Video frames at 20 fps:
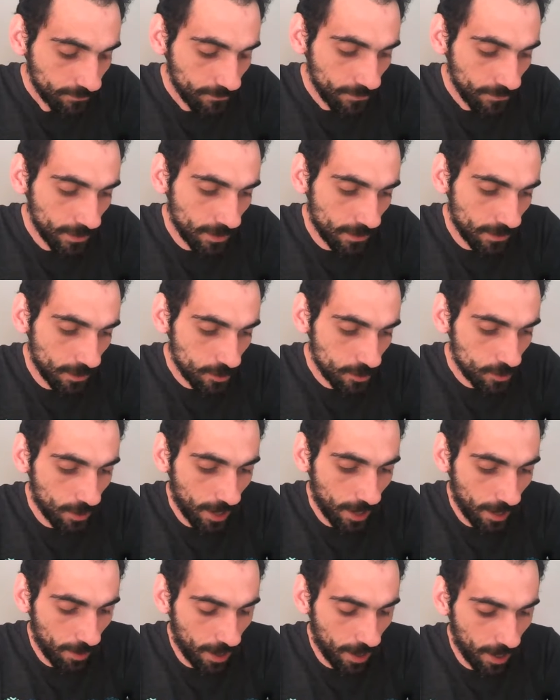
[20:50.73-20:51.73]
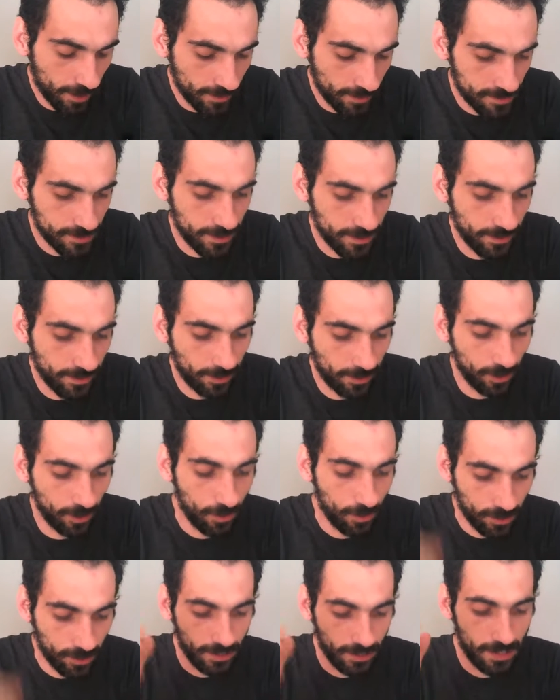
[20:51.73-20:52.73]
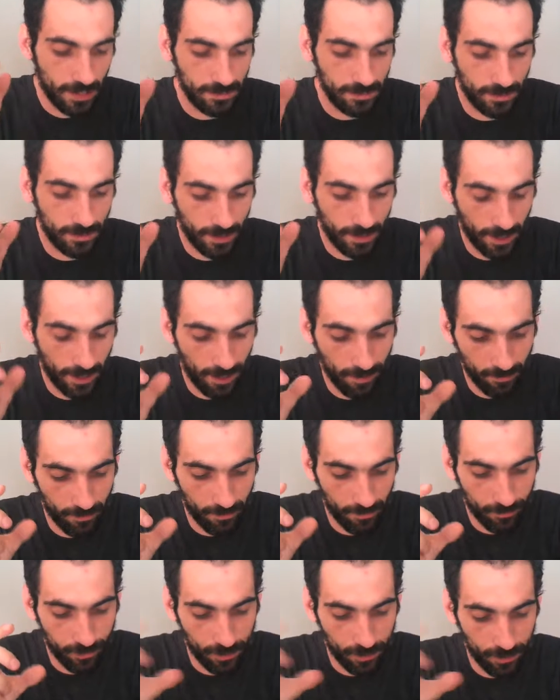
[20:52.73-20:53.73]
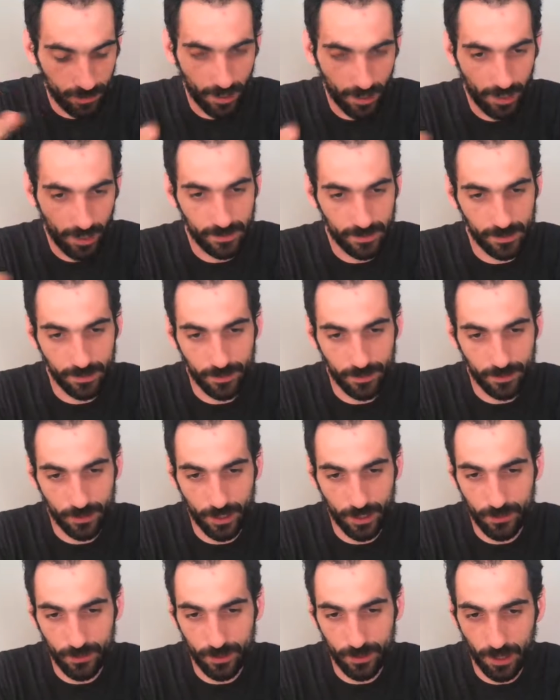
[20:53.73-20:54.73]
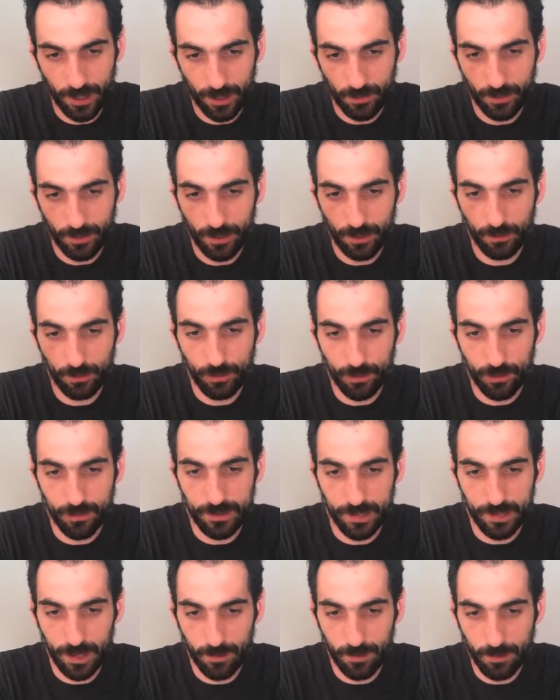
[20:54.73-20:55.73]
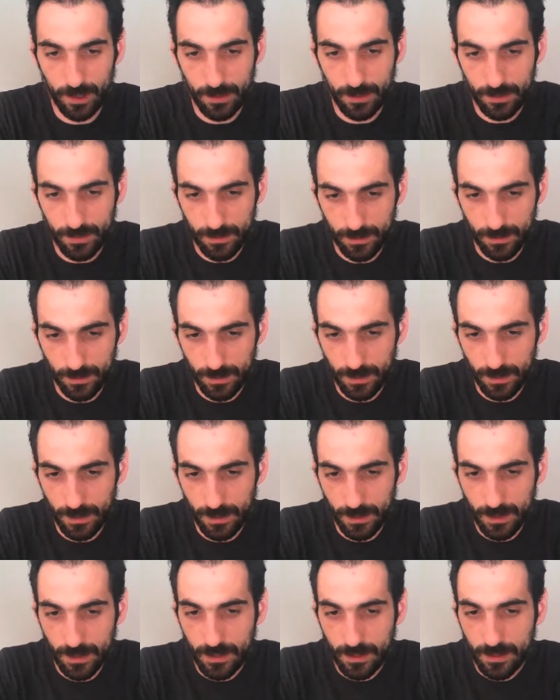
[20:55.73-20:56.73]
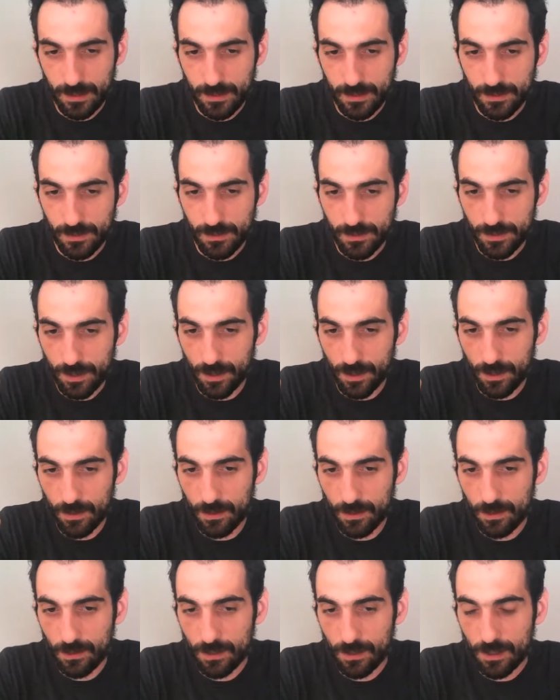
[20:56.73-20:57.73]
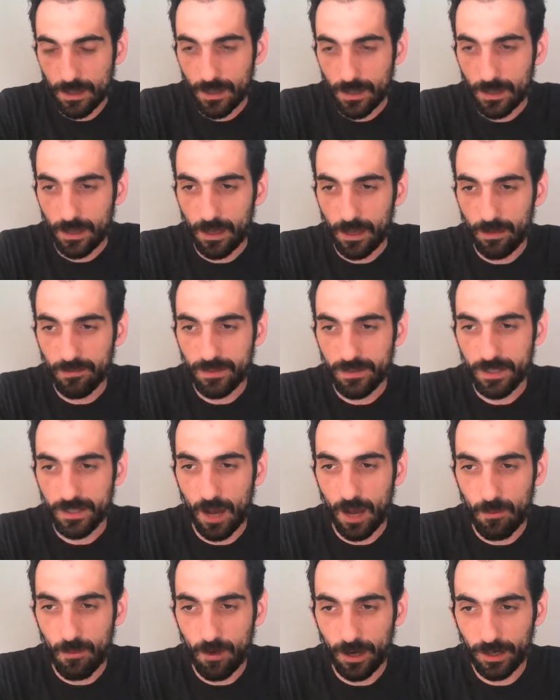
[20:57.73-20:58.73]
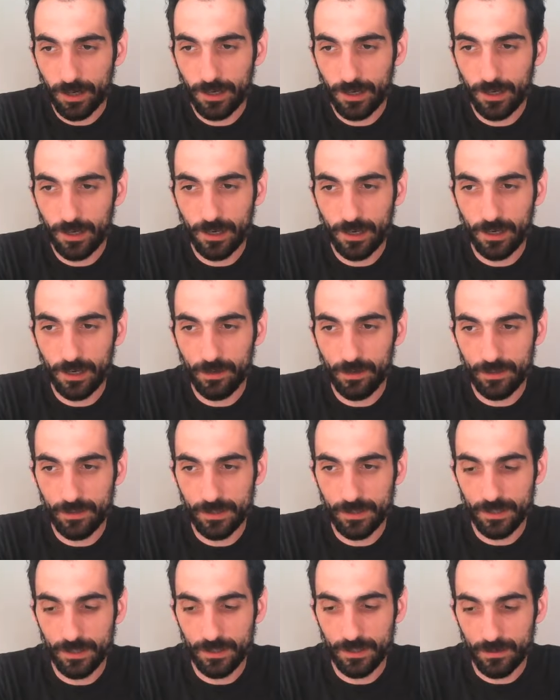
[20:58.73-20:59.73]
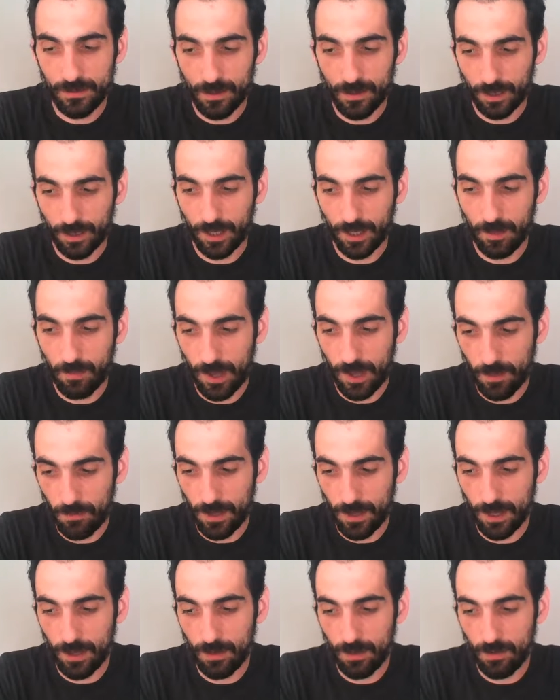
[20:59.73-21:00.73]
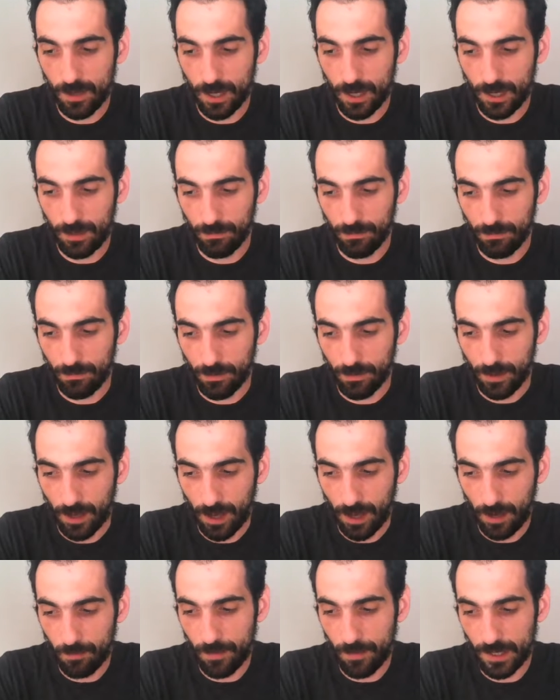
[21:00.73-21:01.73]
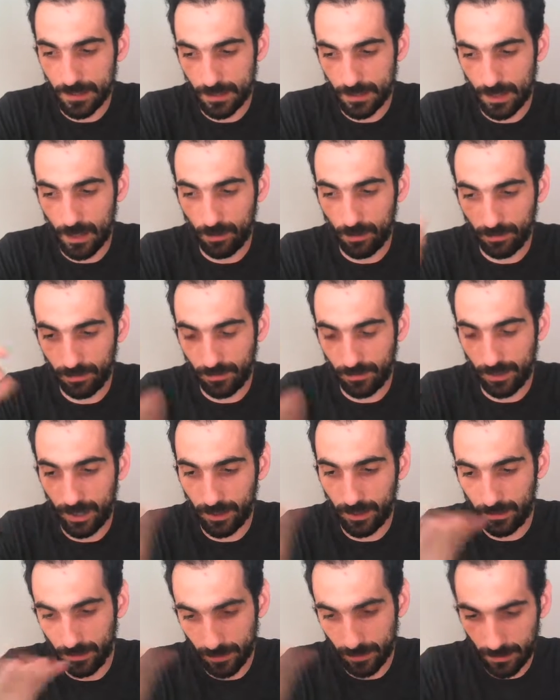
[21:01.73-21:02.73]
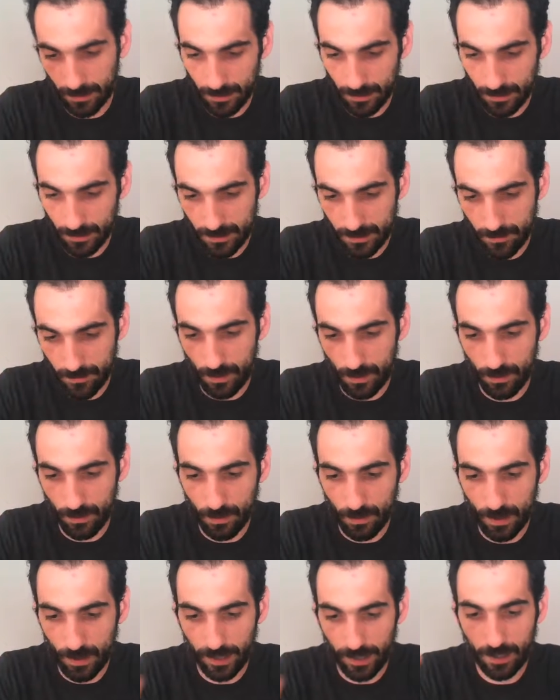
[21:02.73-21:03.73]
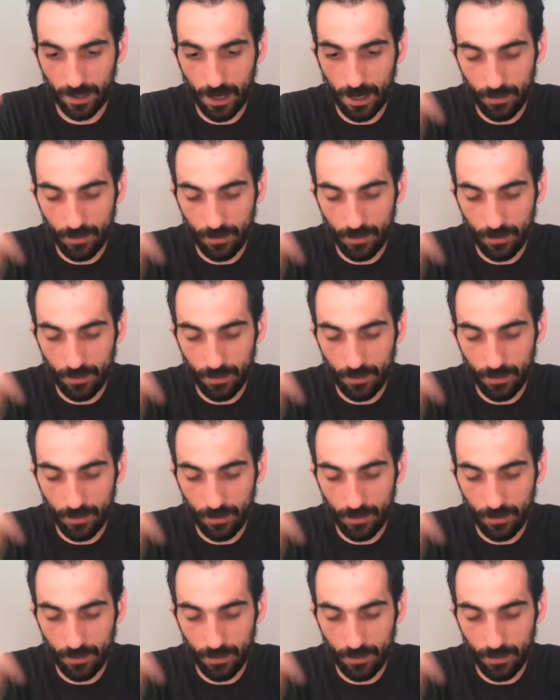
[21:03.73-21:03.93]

Also, I understand that Loki doesn't have a full text search engine, and you need to use labels. So if someone here uses Loki, maybe you can help us out, write a small guide how you